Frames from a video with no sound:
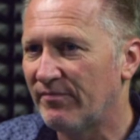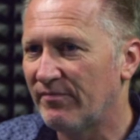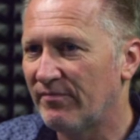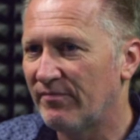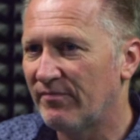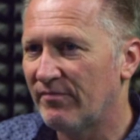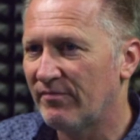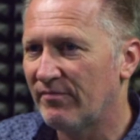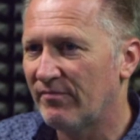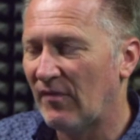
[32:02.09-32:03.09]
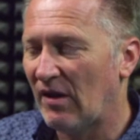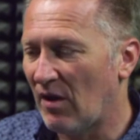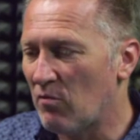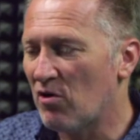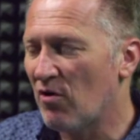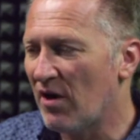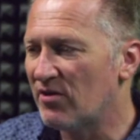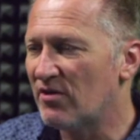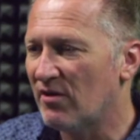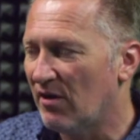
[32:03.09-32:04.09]
new jobs. They will
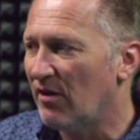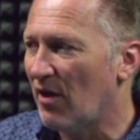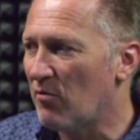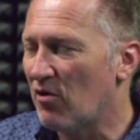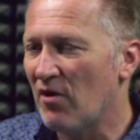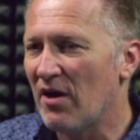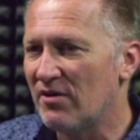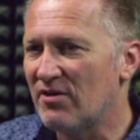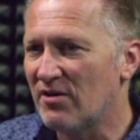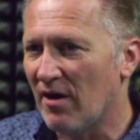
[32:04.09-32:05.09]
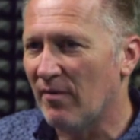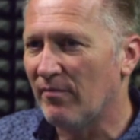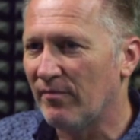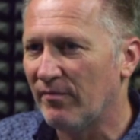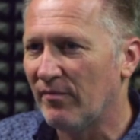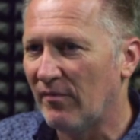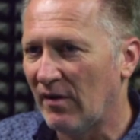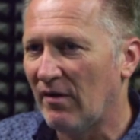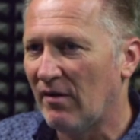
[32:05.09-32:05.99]
create. They will create some. Yeah.